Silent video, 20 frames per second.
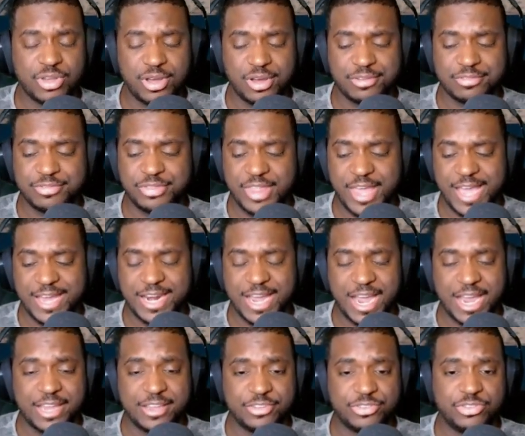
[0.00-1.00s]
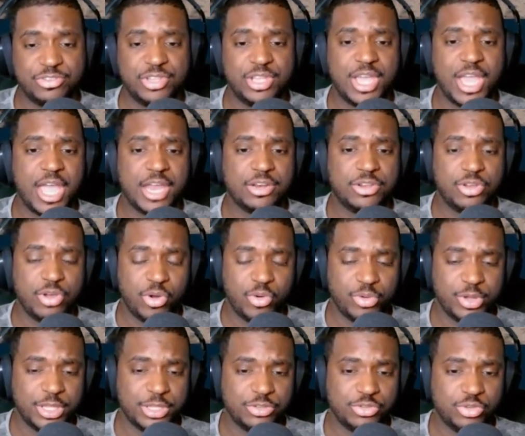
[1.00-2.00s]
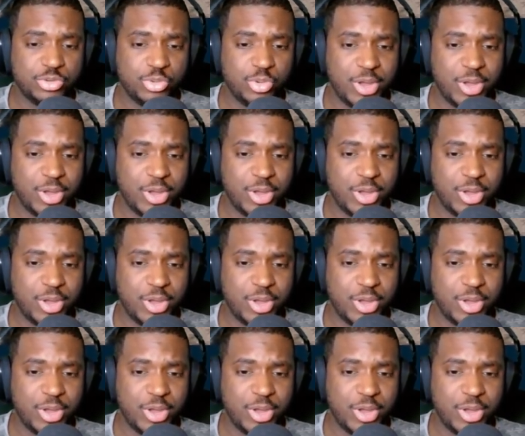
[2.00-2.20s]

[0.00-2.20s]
of that aUEC and go into